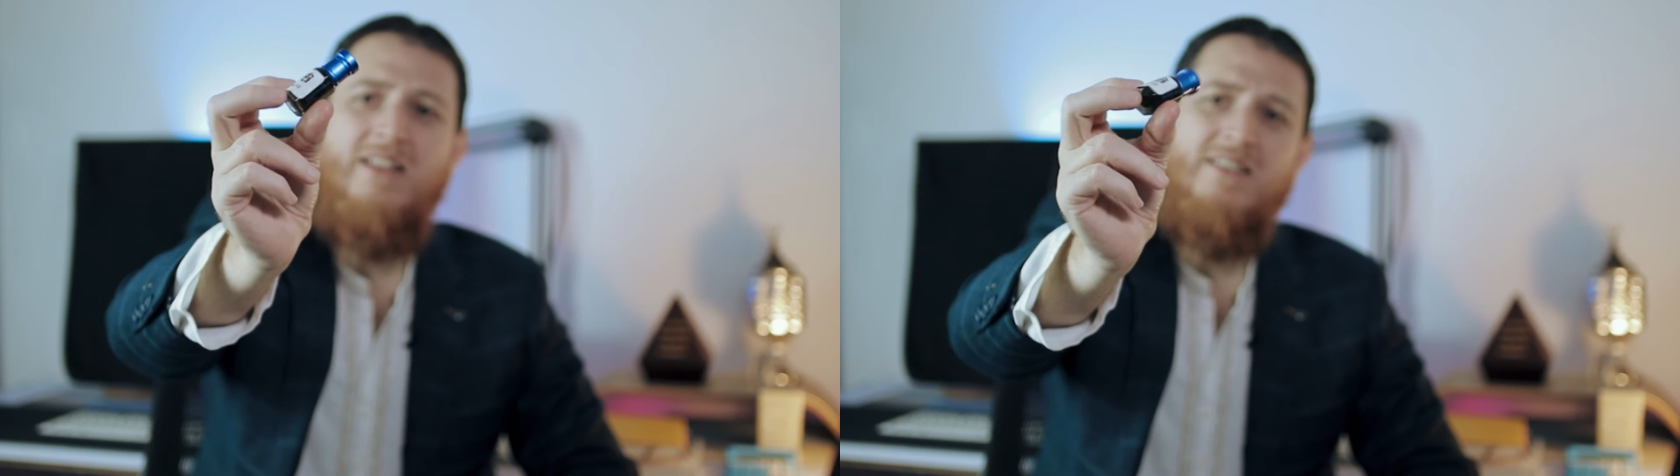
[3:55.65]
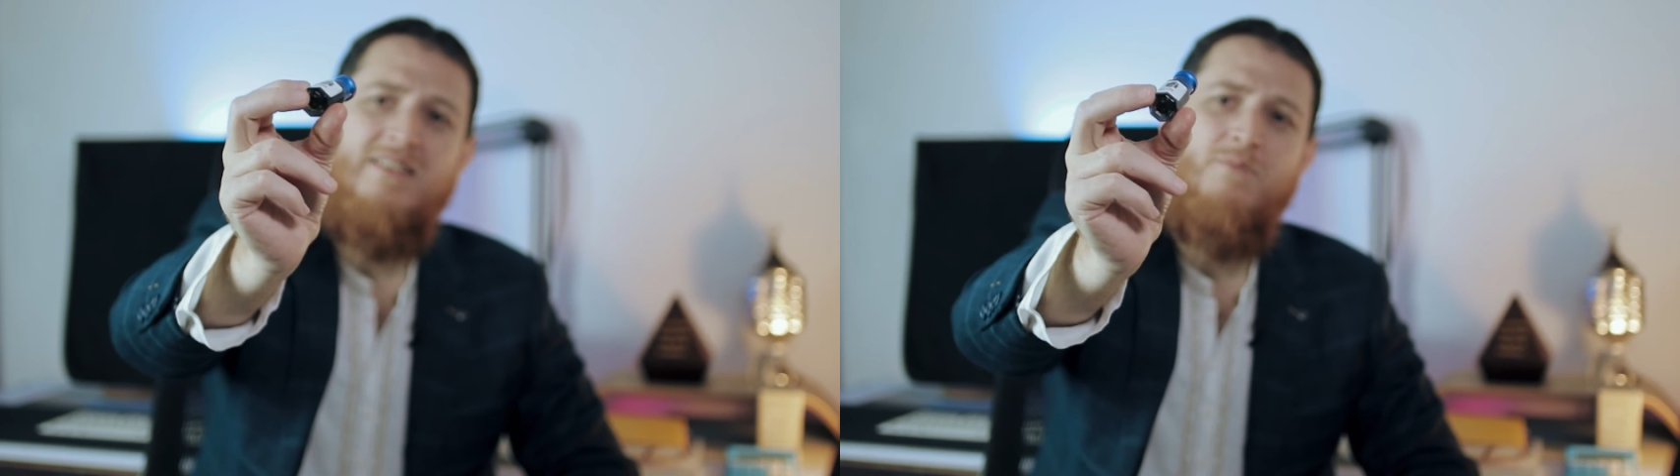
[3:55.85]

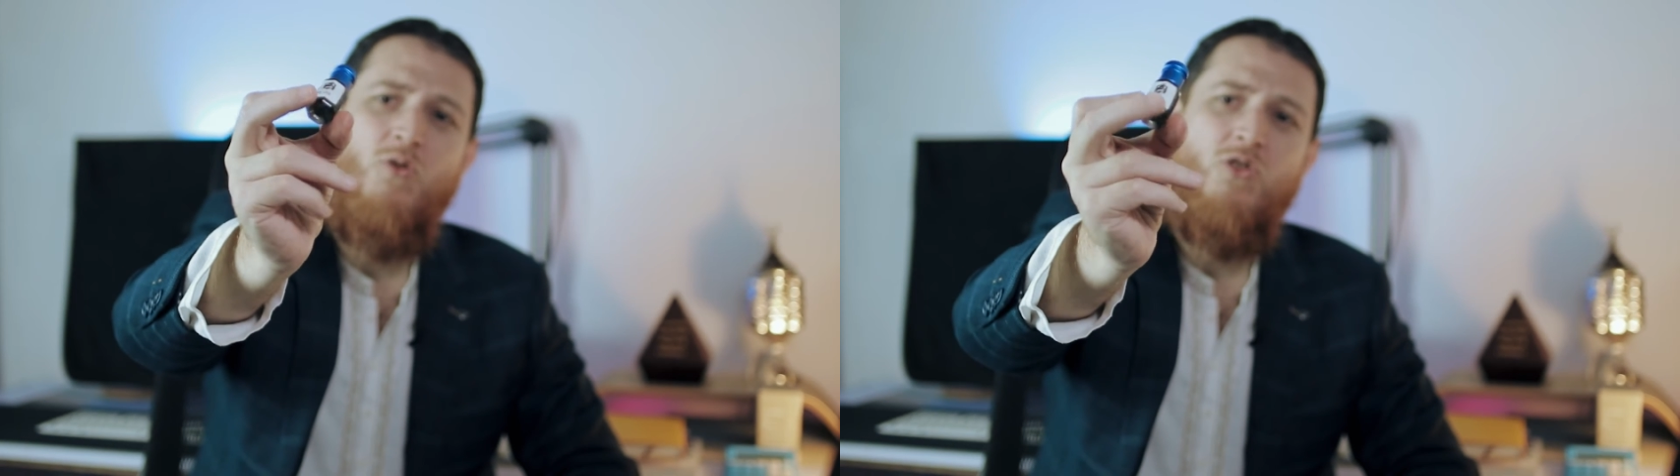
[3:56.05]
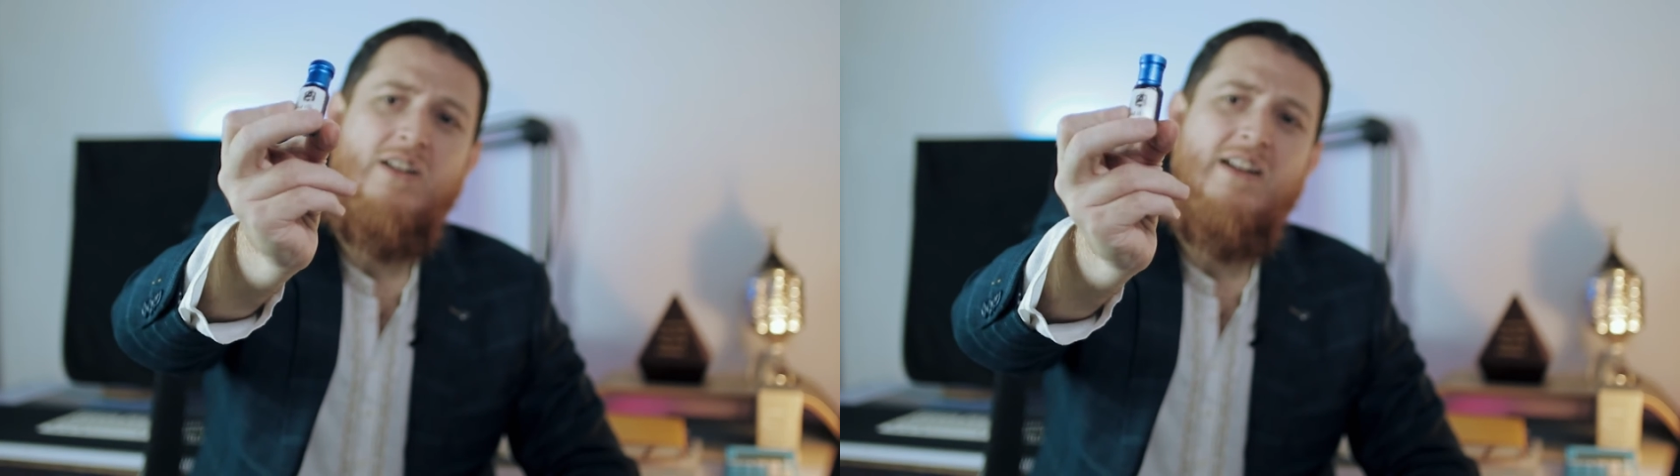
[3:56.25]
is
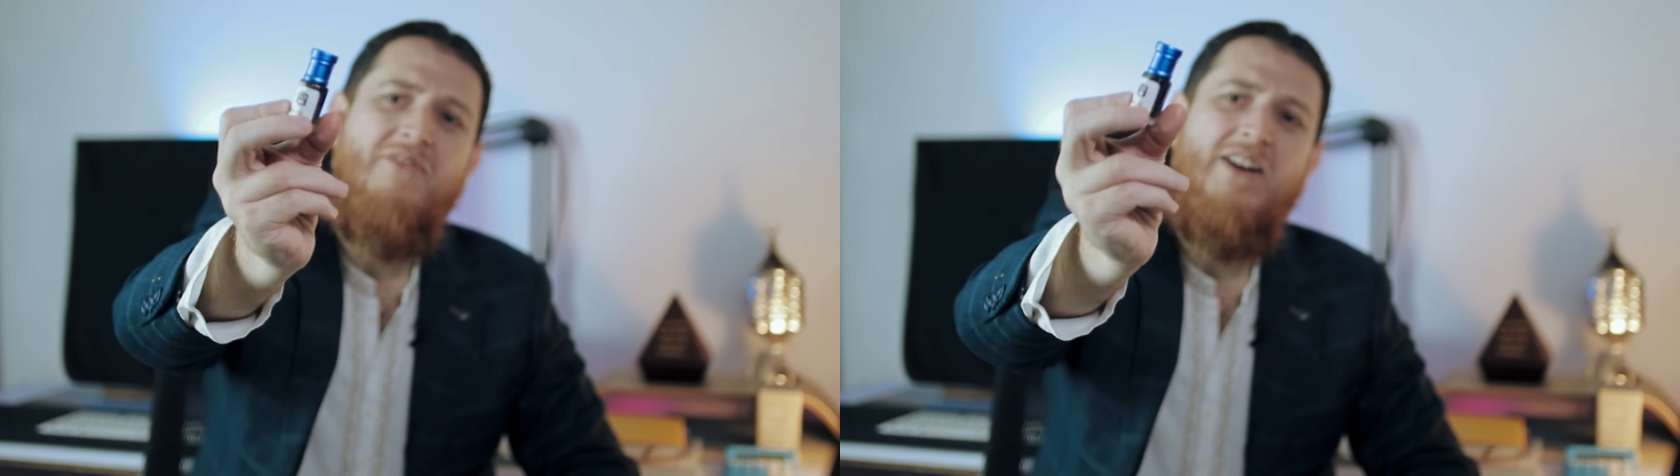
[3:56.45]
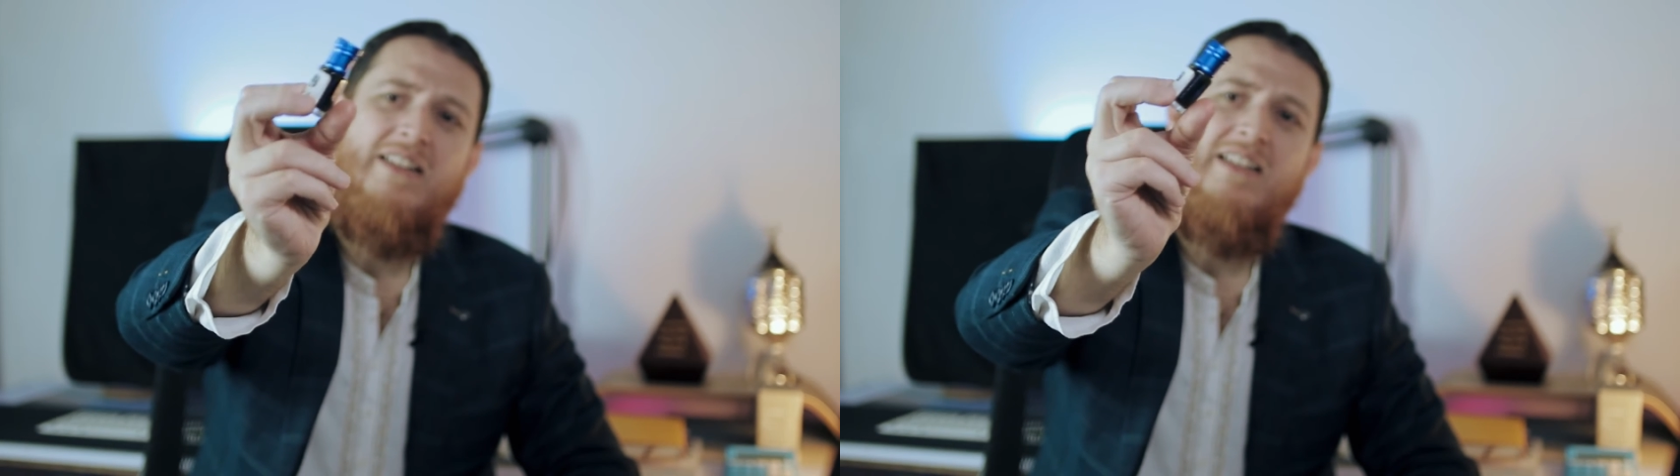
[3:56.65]
more than
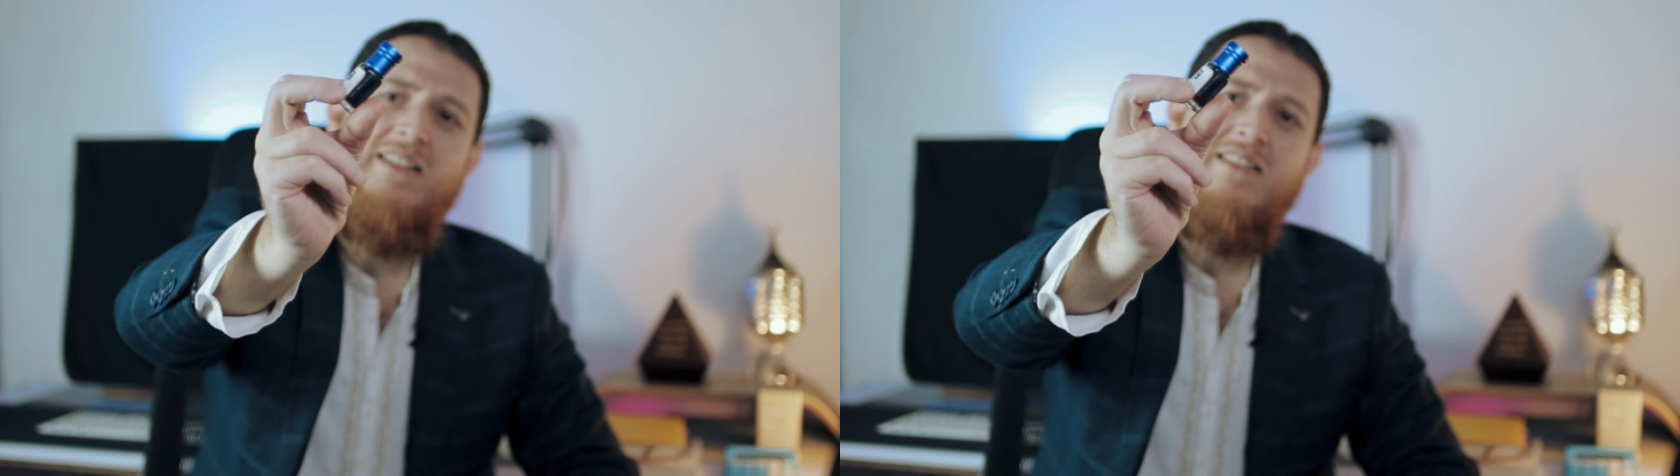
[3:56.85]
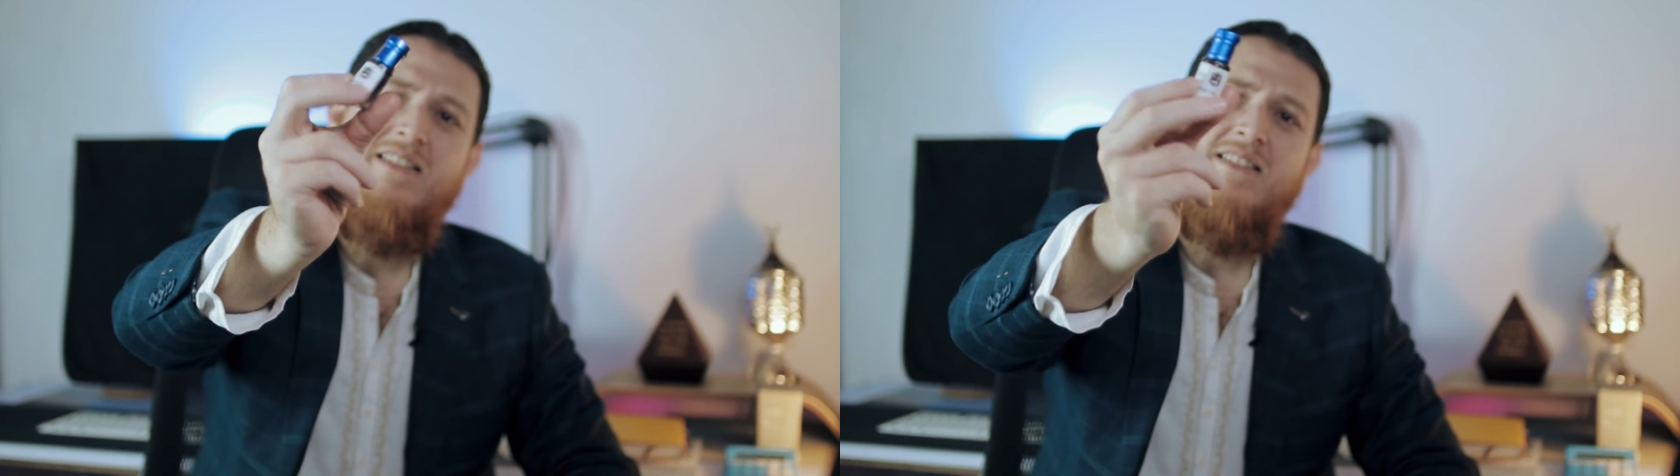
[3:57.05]
enough. I think
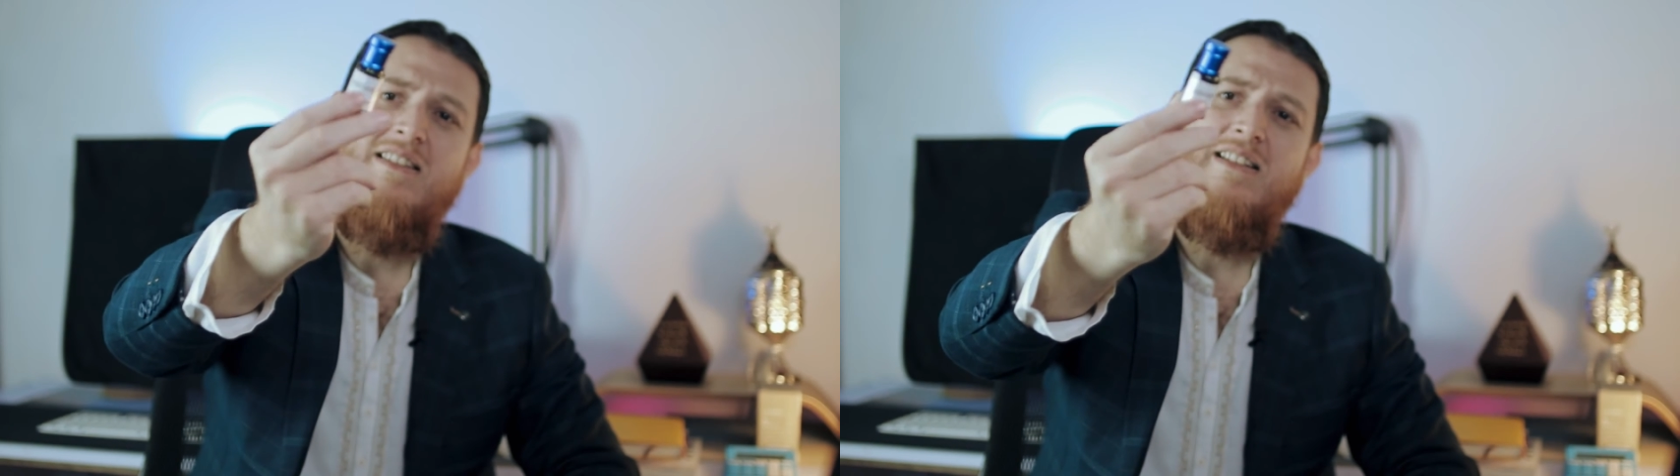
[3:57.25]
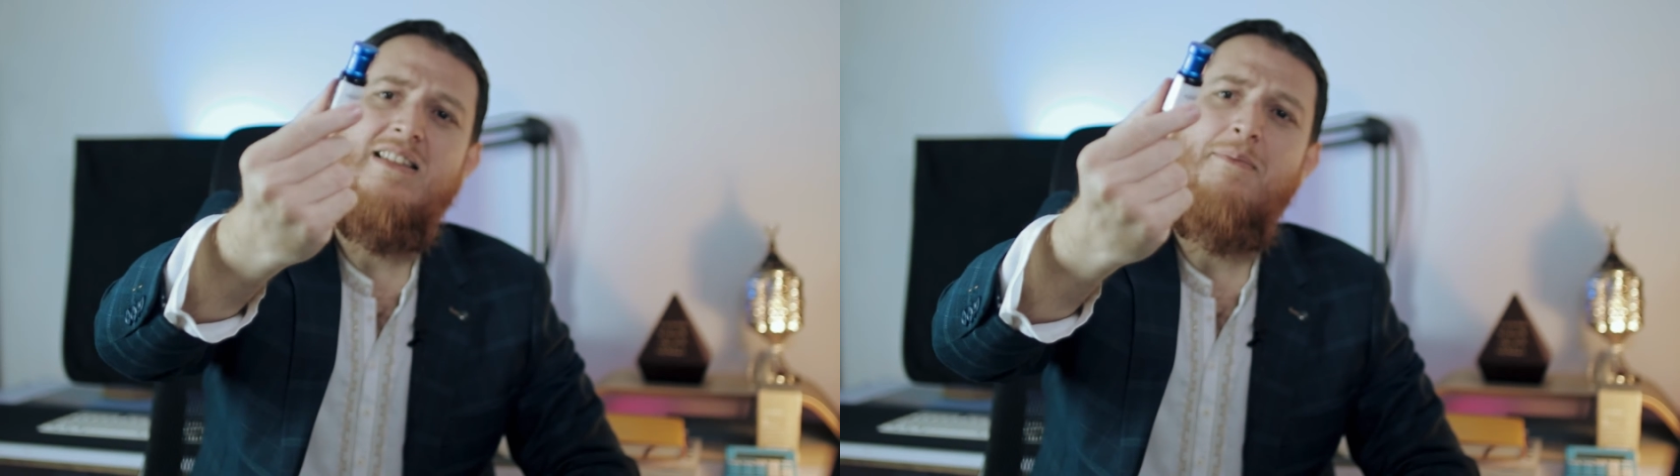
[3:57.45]
this is
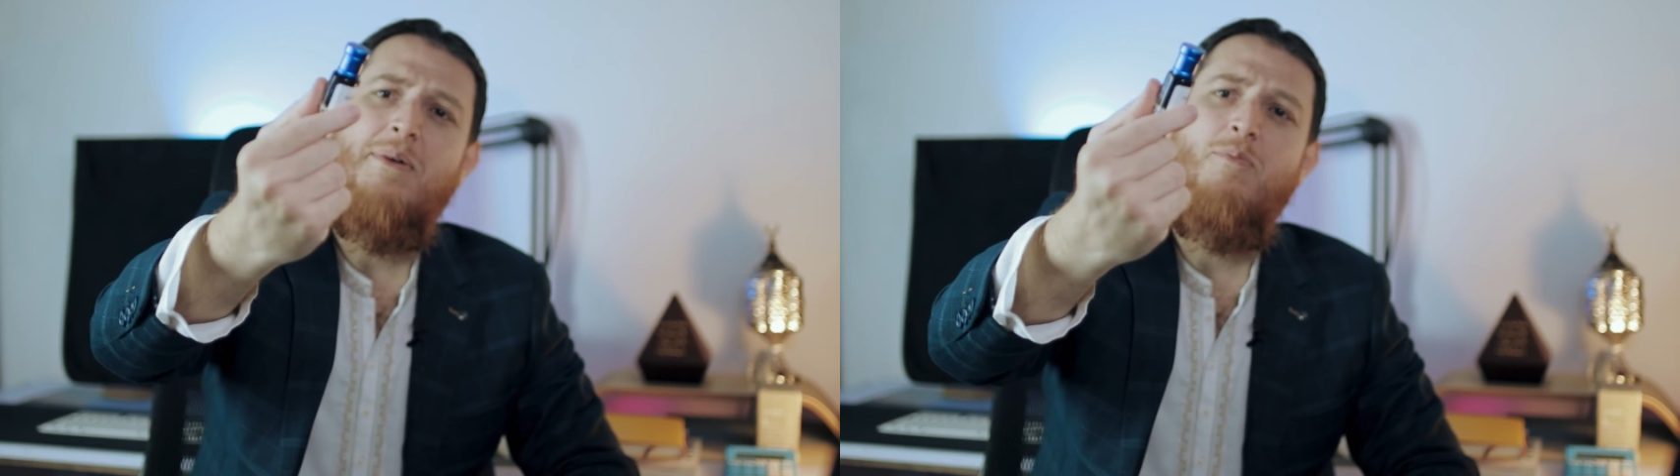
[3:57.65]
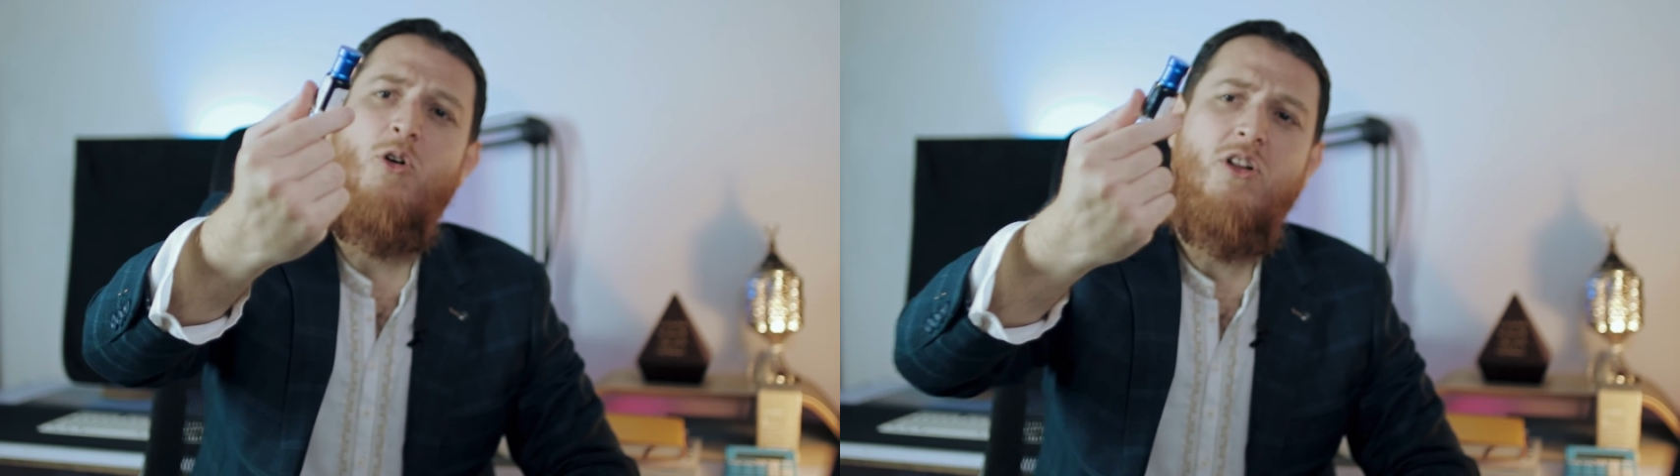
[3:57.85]
6
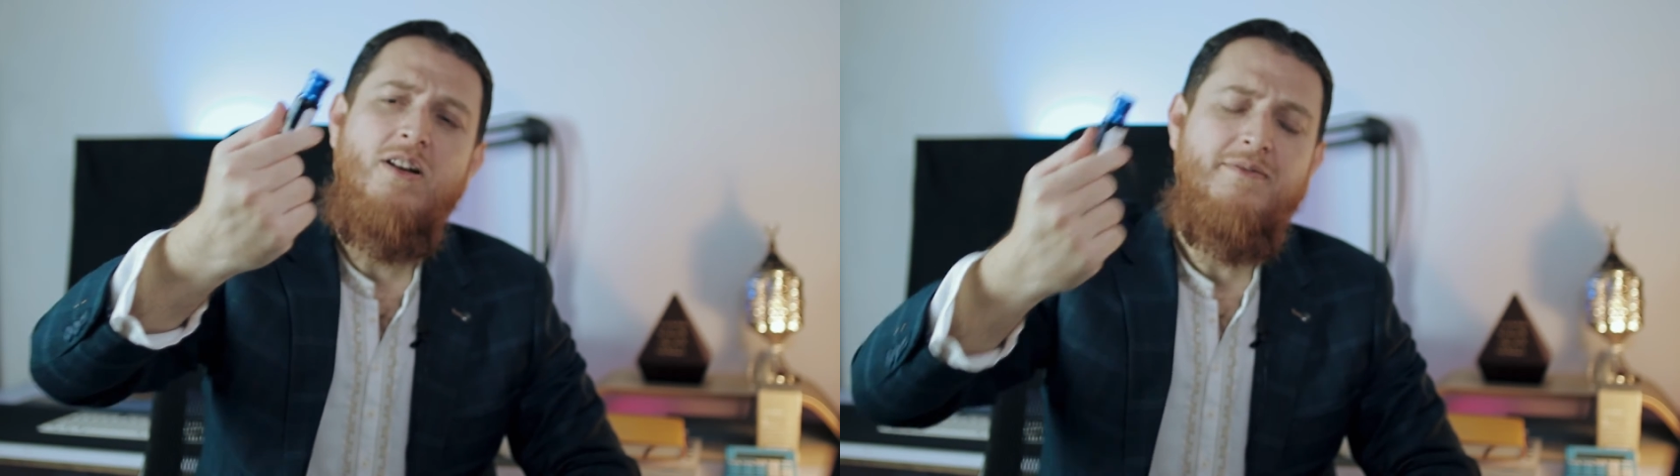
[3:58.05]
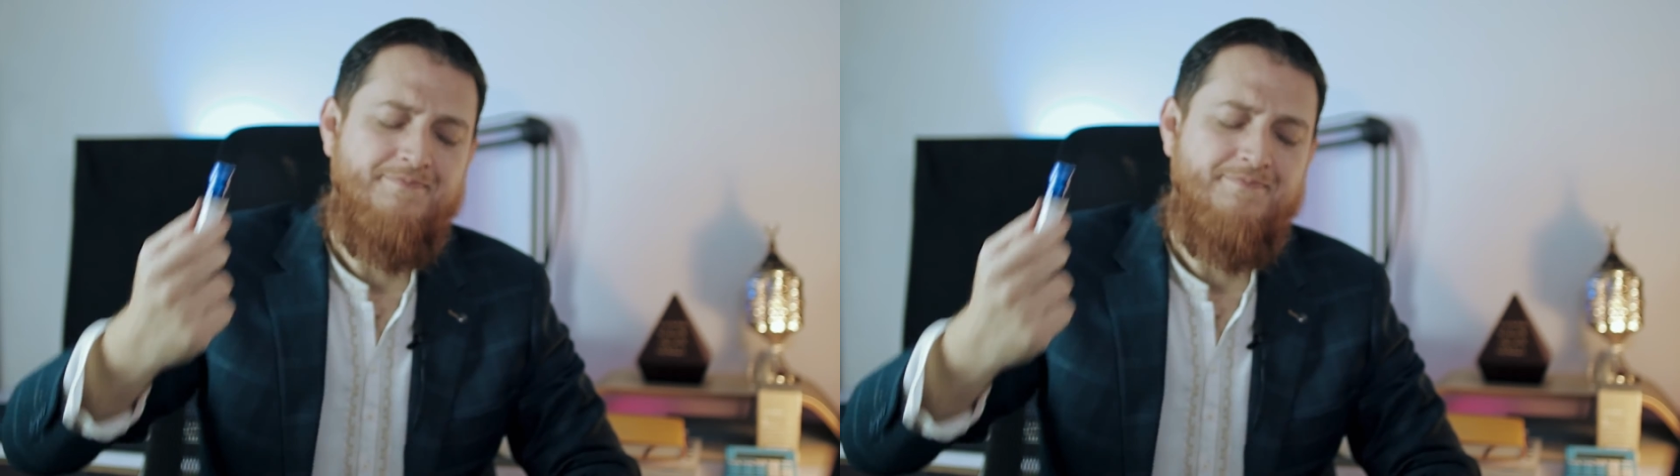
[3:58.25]
ml bottle.